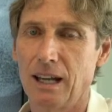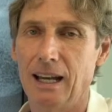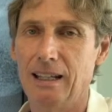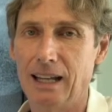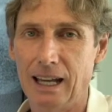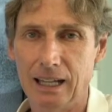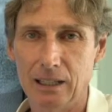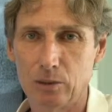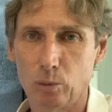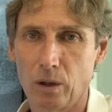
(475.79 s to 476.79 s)
and
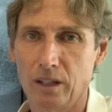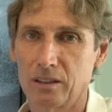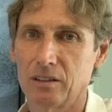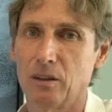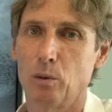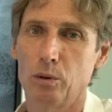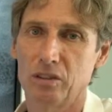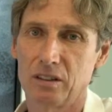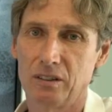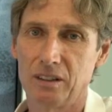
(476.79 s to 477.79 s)
angled ones with
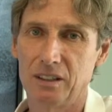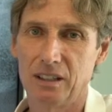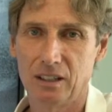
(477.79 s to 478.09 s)
17